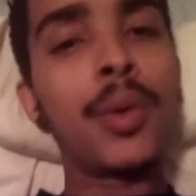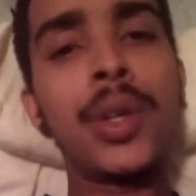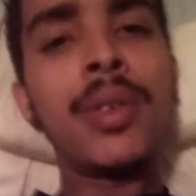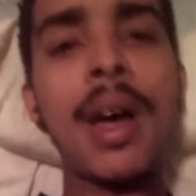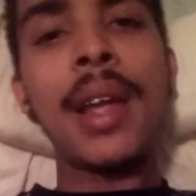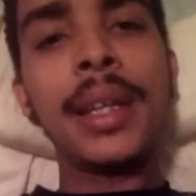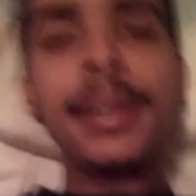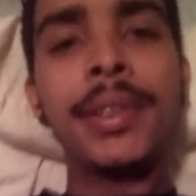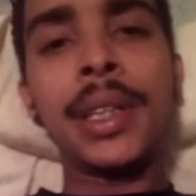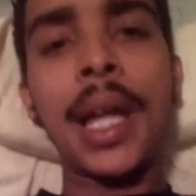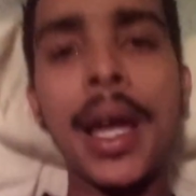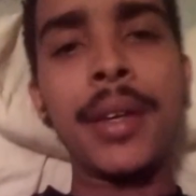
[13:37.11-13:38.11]
You're not
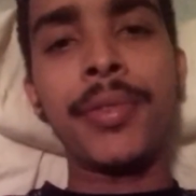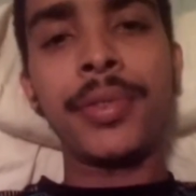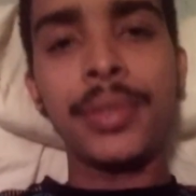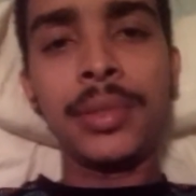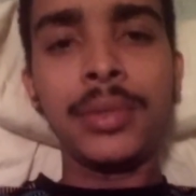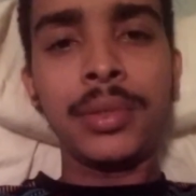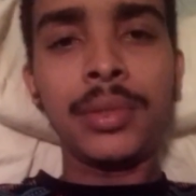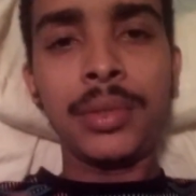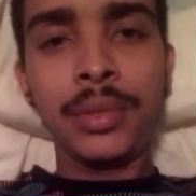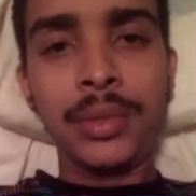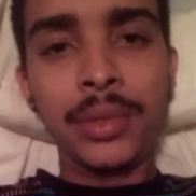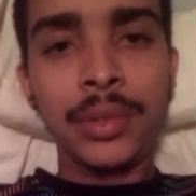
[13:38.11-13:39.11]
living life.
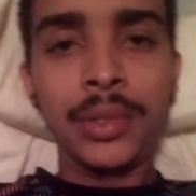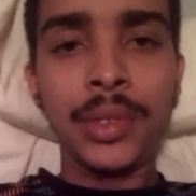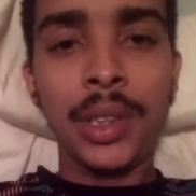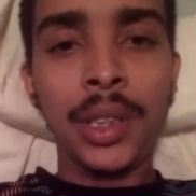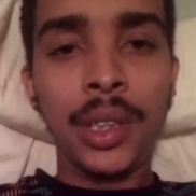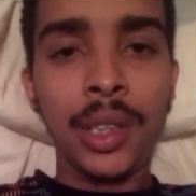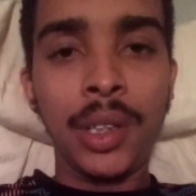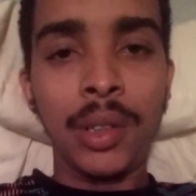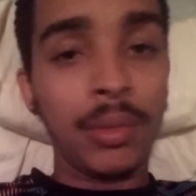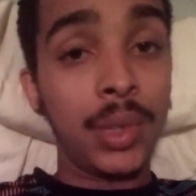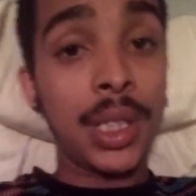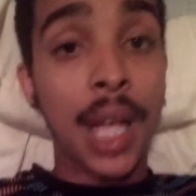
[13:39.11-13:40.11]

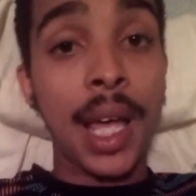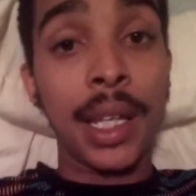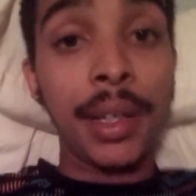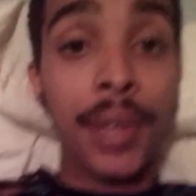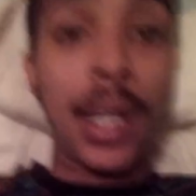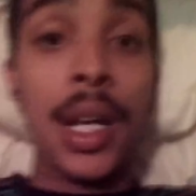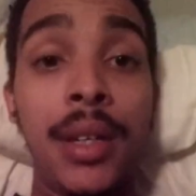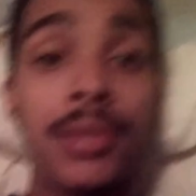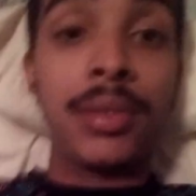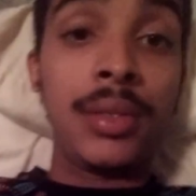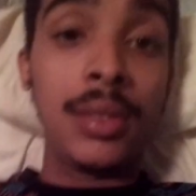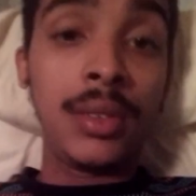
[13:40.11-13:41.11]
We not living
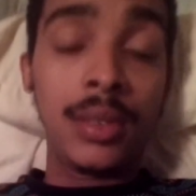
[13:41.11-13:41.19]
life.